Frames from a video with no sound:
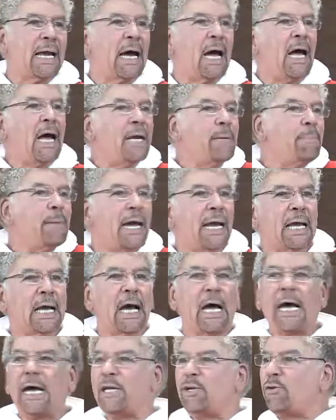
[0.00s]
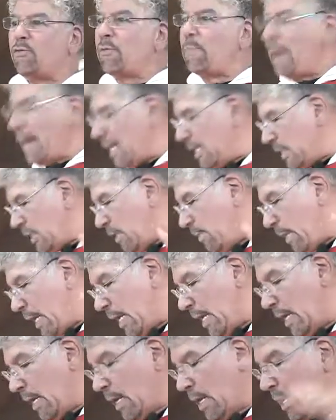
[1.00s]
God, my God, you've abandoned
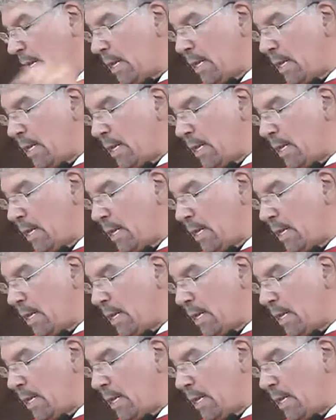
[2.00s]
me.